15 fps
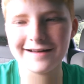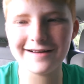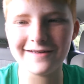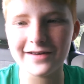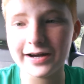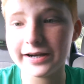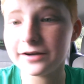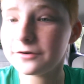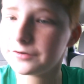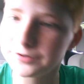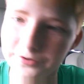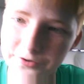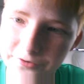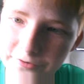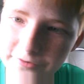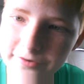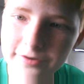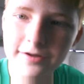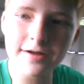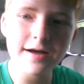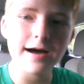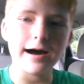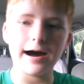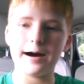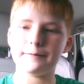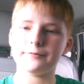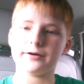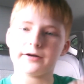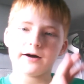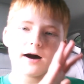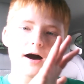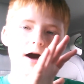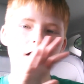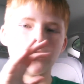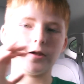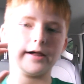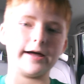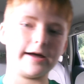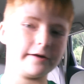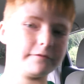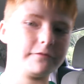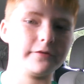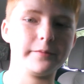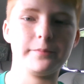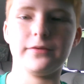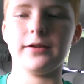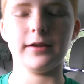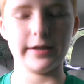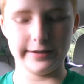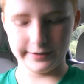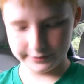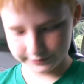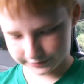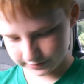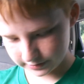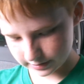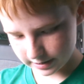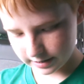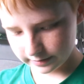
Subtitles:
Oh, I know what to do. I'm going to call every place